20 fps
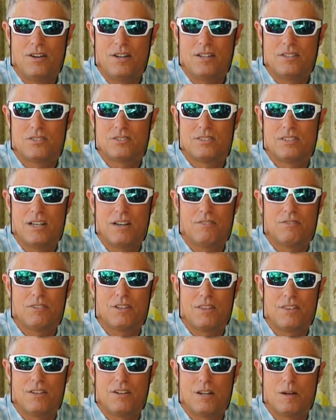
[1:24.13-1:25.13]
and it's
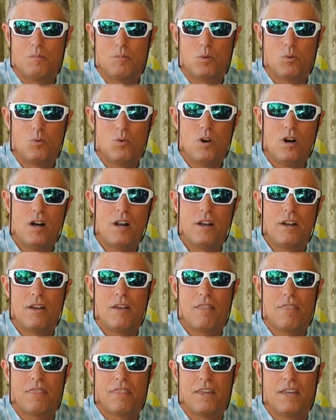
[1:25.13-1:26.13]
definitely the number one
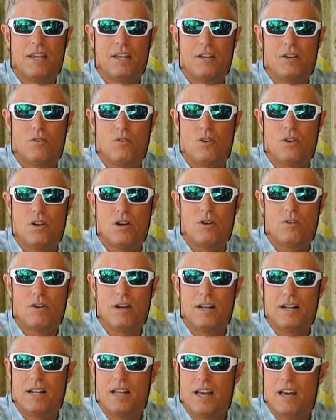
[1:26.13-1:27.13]
thing going on
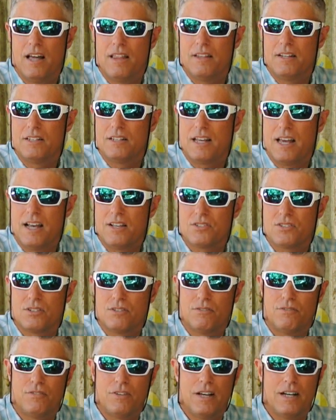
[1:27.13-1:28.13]
right now that has an
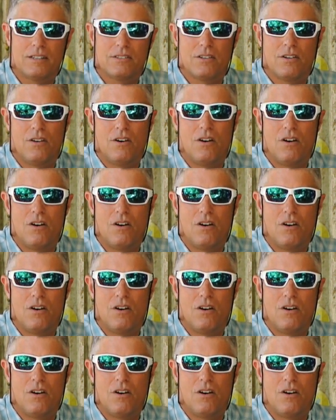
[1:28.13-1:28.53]
effect